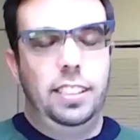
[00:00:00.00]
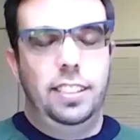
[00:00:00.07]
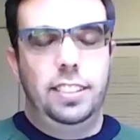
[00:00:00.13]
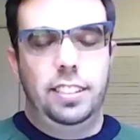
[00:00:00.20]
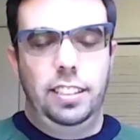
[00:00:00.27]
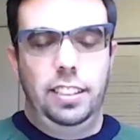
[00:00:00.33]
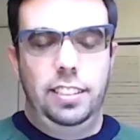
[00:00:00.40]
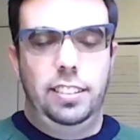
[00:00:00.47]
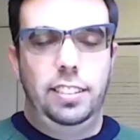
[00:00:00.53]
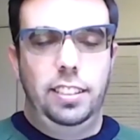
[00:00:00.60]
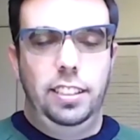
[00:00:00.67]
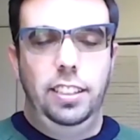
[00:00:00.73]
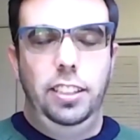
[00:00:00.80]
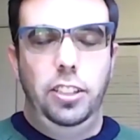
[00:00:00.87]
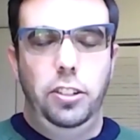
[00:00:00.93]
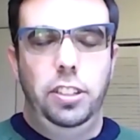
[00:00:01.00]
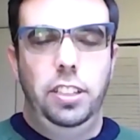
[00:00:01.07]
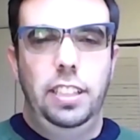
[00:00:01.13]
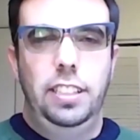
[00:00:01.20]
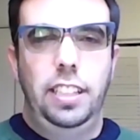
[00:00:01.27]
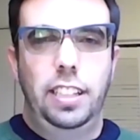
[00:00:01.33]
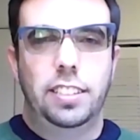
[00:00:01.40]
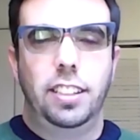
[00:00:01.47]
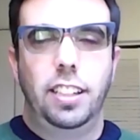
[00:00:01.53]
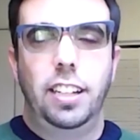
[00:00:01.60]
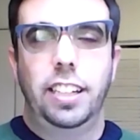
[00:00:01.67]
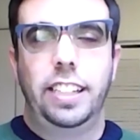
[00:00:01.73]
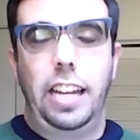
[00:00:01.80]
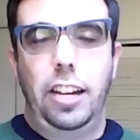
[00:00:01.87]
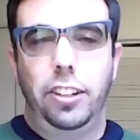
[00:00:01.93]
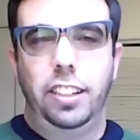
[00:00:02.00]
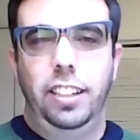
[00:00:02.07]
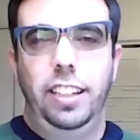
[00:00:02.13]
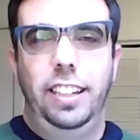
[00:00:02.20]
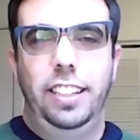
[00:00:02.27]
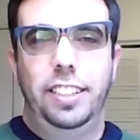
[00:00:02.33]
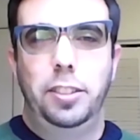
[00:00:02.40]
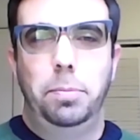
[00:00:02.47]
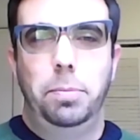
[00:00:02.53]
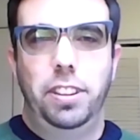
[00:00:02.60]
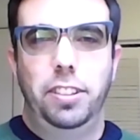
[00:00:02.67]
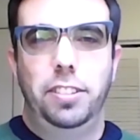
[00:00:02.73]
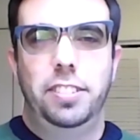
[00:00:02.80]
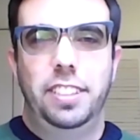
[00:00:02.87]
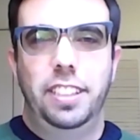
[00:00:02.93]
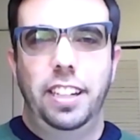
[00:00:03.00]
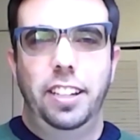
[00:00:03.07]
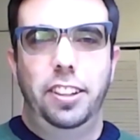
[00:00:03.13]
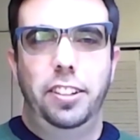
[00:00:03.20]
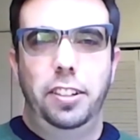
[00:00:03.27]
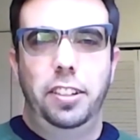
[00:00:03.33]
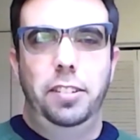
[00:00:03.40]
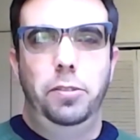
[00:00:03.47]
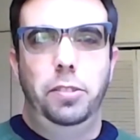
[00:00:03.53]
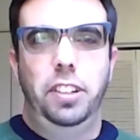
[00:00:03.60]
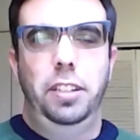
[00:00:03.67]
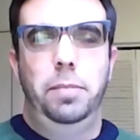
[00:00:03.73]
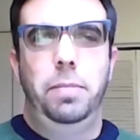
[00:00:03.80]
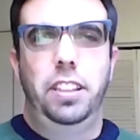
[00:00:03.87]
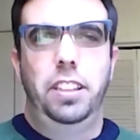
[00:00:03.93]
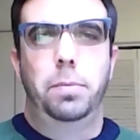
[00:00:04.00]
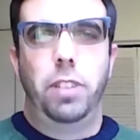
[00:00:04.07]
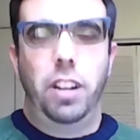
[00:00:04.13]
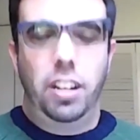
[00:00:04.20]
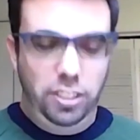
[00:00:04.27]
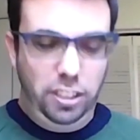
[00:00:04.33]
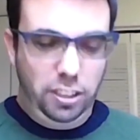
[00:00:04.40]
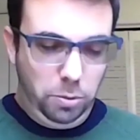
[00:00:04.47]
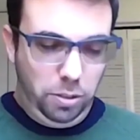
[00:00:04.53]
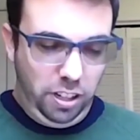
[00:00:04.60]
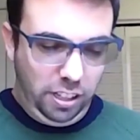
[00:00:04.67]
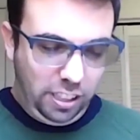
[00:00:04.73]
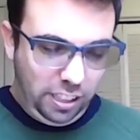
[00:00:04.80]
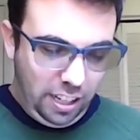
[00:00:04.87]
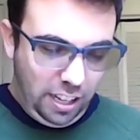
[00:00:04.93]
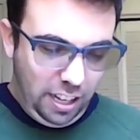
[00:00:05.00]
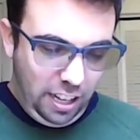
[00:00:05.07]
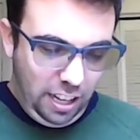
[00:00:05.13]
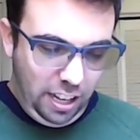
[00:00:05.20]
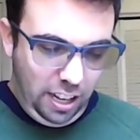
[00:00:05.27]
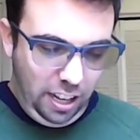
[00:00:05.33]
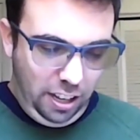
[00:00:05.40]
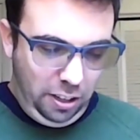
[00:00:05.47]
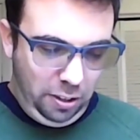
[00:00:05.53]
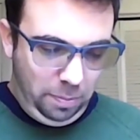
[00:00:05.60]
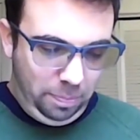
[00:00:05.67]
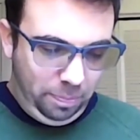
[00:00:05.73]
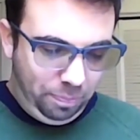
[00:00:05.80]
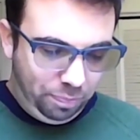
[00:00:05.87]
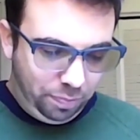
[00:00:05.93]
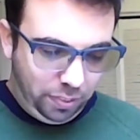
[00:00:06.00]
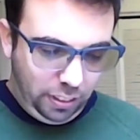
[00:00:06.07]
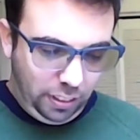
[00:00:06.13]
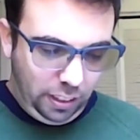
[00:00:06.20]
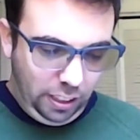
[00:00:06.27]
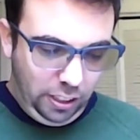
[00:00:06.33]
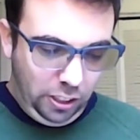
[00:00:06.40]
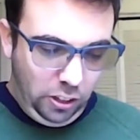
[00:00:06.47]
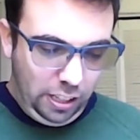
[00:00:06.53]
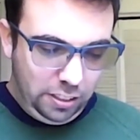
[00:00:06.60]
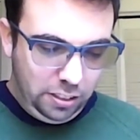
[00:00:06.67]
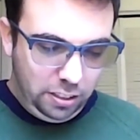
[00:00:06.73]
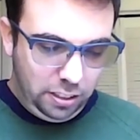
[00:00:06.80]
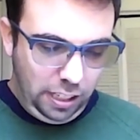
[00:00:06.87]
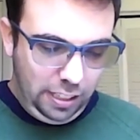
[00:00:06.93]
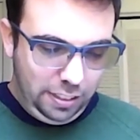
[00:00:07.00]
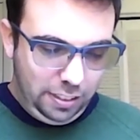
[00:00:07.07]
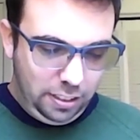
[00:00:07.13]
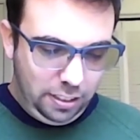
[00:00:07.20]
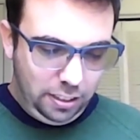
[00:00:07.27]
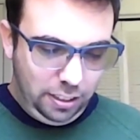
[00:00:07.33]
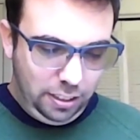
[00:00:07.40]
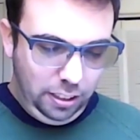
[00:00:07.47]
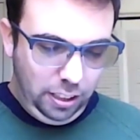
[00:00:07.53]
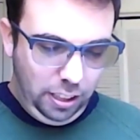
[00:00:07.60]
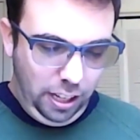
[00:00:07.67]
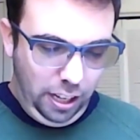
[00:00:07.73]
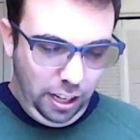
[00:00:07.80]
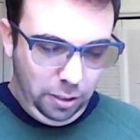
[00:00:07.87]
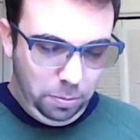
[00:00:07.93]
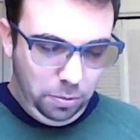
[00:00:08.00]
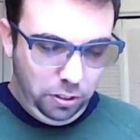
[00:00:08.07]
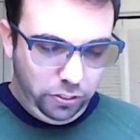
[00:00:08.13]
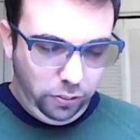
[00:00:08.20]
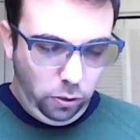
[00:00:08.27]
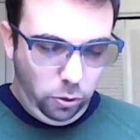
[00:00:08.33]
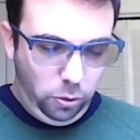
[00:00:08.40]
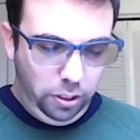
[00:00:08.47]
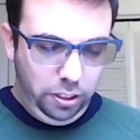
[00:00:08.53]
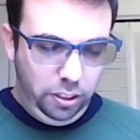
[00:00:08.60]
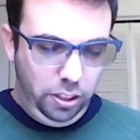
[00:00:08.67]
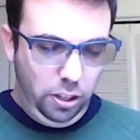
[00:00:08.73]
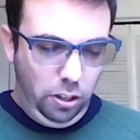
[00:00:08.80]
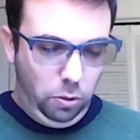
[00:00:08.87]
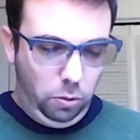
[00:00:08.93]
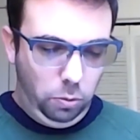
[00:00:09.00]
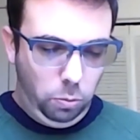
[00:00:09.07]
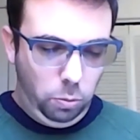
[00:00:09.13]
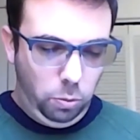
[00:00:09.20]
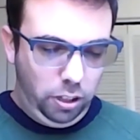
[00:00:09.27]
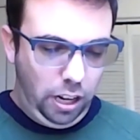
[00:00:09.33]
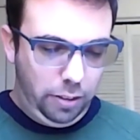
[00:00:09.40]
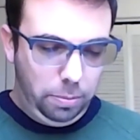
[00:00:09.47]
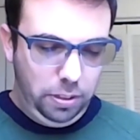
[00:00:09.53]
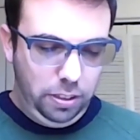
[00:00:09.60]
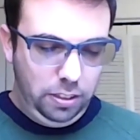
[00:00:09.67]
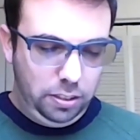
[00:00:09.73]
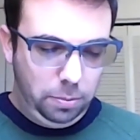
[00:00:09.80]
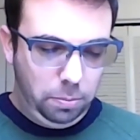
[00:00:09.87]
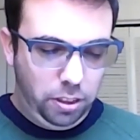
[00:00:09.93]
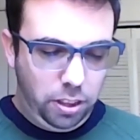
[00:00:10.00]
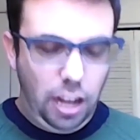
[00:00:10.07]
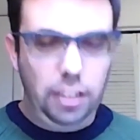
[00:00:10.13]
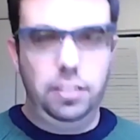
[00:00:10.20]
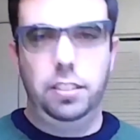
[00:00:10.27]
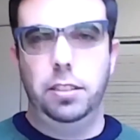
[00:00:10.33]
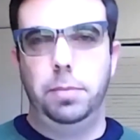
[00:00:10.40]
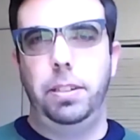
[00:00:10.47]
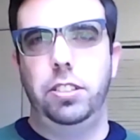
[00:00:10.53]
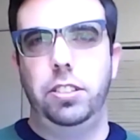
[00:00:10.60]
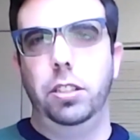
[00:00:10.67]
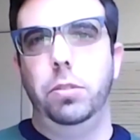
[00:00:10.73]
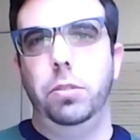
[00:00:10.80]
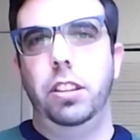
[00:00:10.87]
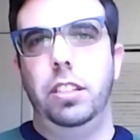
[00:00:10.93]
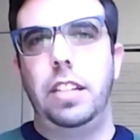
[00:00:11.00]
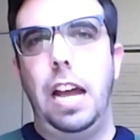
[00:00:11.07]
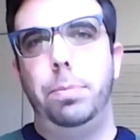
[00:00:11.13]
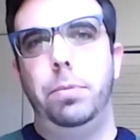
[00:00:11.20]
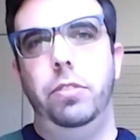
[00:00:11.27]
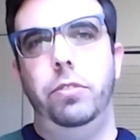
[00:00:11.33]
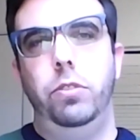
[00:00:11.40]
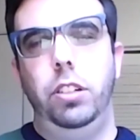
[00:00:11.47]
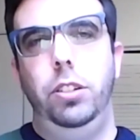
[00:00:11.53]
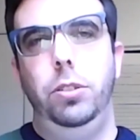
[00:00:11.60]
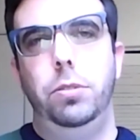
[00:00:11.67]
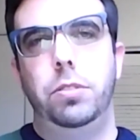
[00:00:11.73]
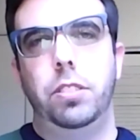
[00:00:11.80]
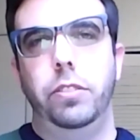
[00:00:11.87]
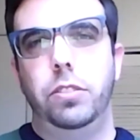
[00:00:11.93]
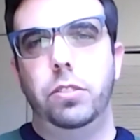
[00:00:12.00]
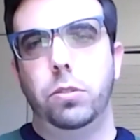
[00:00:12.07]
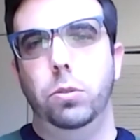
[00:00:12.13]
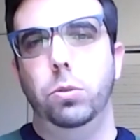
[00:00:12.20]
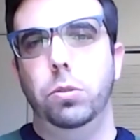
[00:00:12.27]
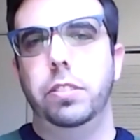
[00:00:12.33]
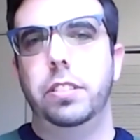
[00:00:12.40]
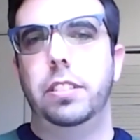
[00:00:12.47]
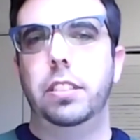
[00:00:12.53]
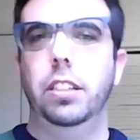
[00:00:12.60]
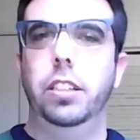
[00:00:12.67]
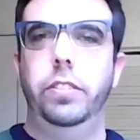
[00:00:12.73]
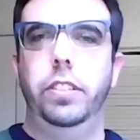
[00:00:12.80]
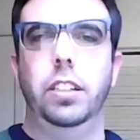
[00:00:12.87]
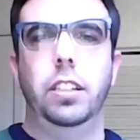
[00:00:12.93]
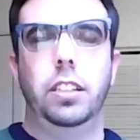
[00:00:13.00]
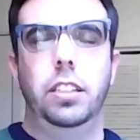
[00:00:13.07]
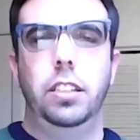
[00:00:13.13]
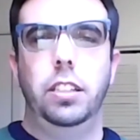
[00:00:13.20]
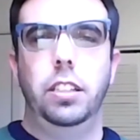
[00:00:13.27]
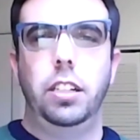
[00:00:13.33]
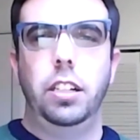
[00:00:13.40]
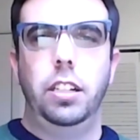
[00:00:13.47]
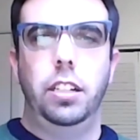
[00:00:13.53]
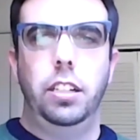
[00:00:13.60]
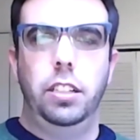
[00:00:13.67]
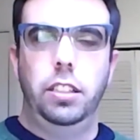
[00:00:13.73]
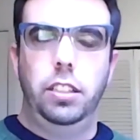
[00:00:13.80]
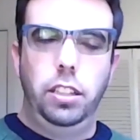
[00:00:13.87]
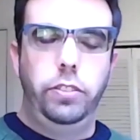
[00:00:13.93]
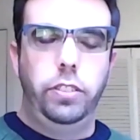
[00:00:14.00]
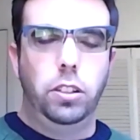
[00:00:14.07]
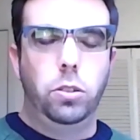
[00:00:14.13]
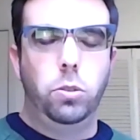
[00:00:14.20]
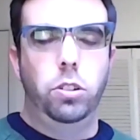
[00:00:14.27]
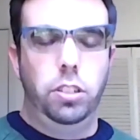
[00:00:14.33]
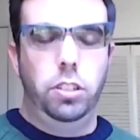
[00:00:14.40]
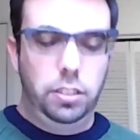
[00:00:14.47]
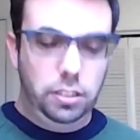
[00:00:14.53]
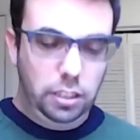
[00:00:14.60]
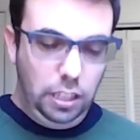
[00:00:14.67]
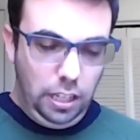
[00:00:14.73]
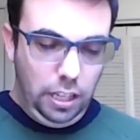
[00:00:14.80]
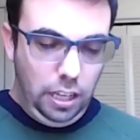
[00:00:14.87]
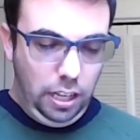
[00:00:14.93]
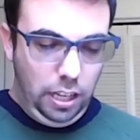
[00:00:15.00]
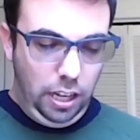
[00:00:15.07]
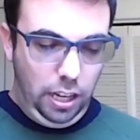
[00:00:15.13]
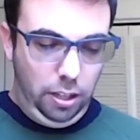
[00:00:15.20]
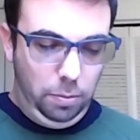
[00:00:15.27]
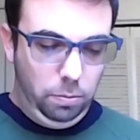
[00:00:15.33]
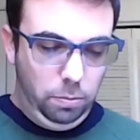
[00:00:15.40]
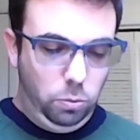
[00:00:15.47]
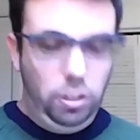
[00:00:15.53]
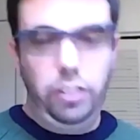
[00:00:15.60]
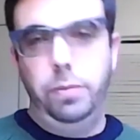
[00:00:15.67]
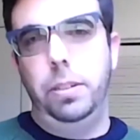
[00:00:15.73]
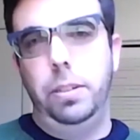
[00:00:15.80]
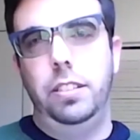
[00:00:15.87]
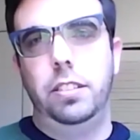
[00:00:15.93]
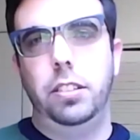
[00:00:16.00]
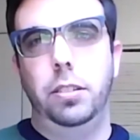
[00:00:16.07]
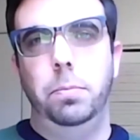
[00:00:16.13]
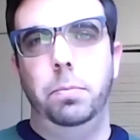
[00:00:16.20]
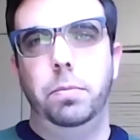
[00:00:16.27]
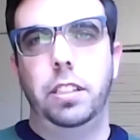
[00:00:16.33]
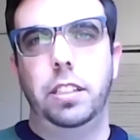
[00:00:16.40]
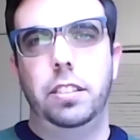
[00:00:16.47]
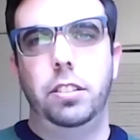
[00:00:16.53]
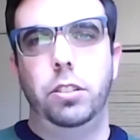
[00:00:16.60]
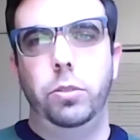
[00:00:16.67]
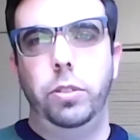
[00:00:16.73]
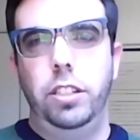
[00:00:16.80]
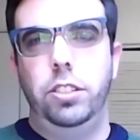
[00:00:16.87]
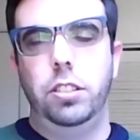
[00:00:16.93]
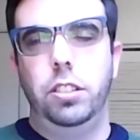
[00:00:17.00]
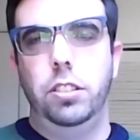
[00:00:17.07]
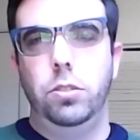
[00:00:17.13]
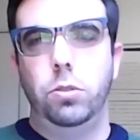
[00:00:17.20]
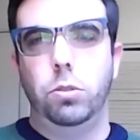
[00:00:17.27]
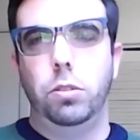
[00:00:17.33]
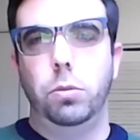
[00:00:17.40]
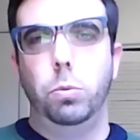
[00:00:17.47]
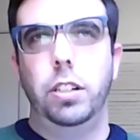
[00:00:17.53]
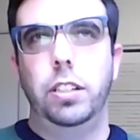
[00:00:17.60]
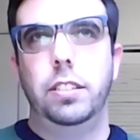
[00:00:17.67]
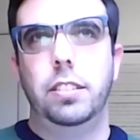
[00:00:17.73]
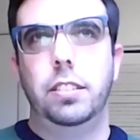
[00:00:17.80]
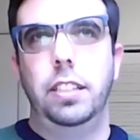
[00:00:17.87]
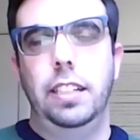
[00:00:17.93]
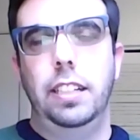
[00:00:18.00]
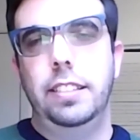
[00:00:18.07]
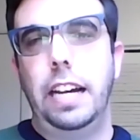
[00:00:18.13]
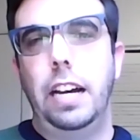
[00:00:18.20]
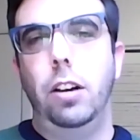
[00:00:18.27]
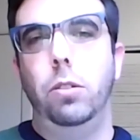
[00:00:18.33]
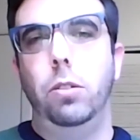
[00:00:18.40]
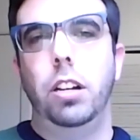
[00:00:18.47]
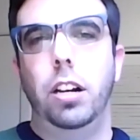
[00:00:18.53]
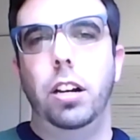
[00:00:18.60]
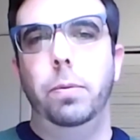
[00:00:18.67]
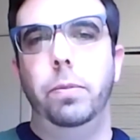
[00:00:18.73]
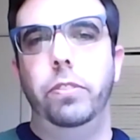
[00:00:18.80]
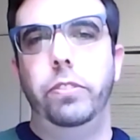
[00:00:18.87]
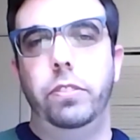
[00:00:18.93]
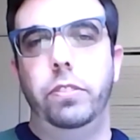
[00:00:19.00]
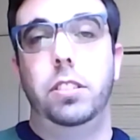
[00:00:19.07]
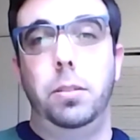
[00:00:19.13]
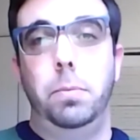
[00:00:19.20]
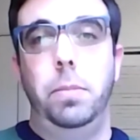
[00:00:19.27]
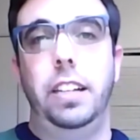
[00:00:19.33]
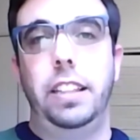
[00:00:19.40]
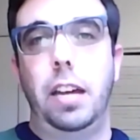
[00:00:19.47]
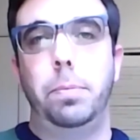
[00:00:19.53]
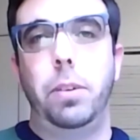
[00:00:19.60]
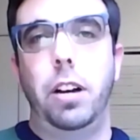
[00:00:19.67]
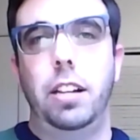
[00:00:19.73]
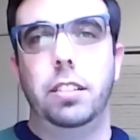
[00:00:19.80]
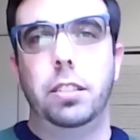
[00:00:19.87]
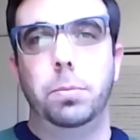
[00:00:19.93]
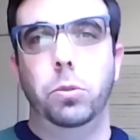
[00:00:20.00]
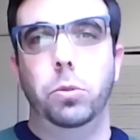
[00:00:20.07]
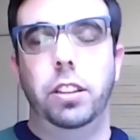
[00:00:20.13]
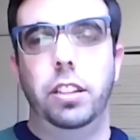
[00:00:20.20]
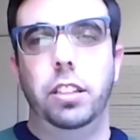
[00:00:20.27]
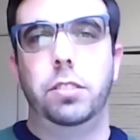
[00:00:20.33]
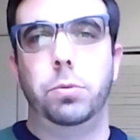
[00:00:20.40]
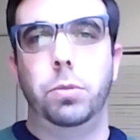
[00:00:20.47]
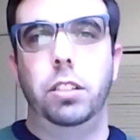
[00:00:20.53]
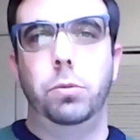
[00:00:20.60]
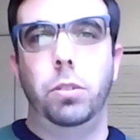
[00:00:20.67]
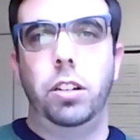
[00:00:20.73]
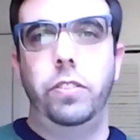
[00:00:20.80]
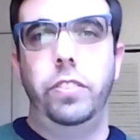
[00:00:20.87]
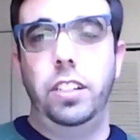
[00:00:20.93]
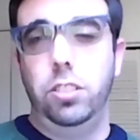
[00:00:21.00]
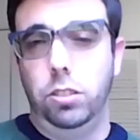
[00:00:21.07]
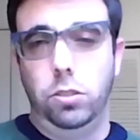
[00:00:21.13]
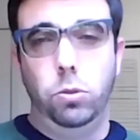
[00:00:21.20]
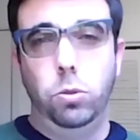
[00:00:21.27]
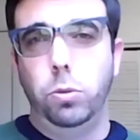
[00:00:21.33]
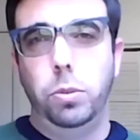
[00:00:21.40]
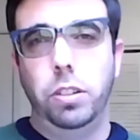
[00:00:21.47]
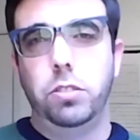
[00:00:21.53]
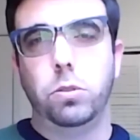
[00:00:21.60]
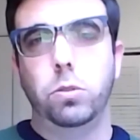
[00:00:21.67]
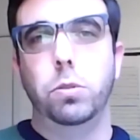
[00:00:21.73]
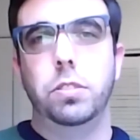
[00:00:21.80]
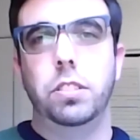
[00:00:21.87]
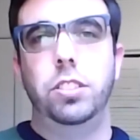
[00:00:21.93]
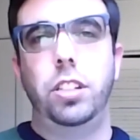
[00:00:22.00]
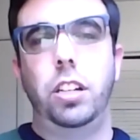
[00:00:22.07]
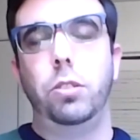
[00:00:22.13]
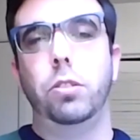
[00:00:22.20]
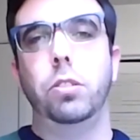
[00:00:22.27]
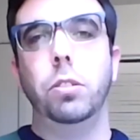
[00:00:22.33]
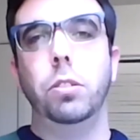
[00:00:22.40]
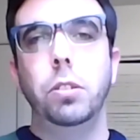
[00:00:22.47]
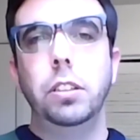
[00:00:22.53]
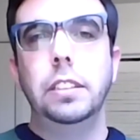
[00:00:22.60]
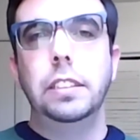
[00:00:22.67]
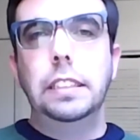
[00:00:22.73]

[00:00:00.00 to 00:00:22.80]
it takes a lot of calculating to put those together and really make the project work. As you move forward, what have been some thoughts, especially with adaptive reuse of schools to living quarters? What have been some considerations, or what stands out to make that possible with this renovation, or with schools in general?